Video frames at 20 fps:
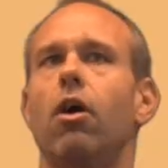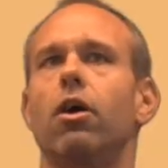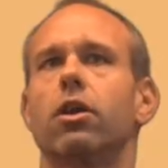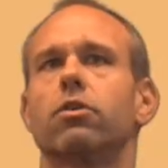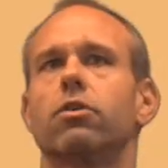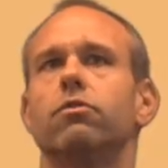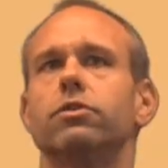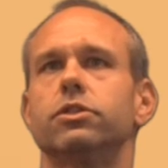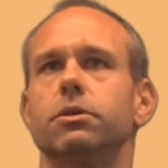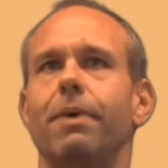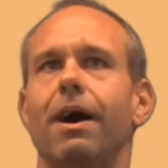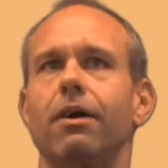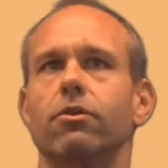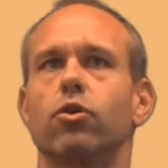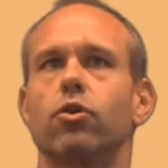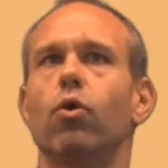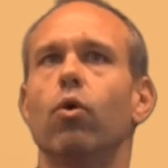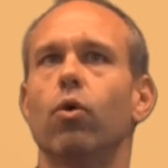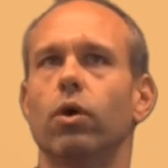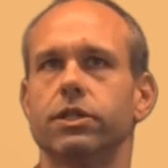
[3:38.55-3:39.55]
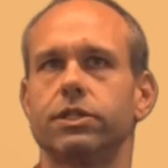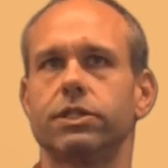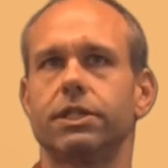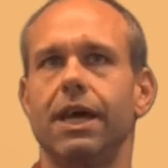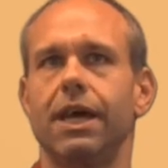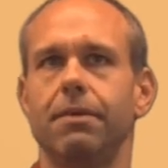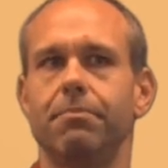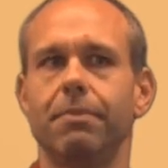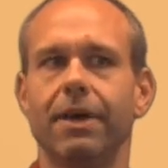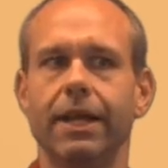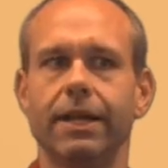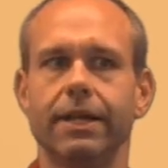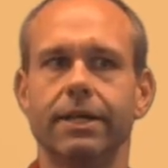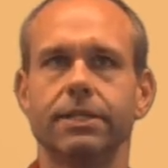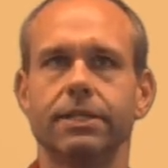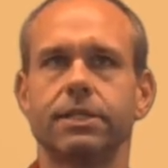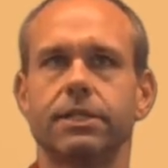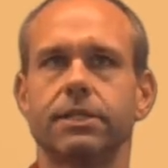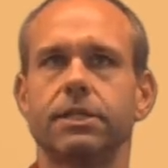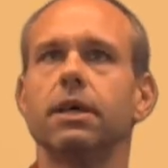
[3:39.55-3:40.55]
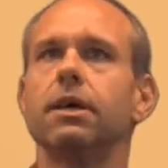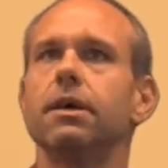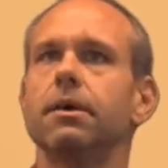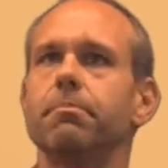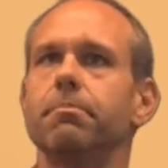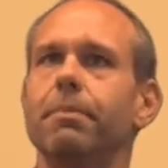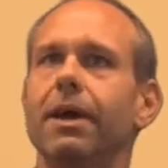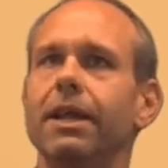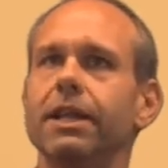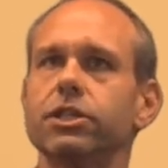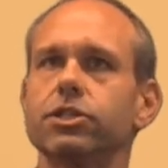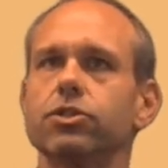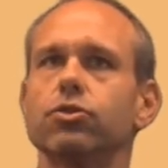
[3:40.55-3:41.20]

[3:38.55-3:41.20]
article is about cost and maintenance. Many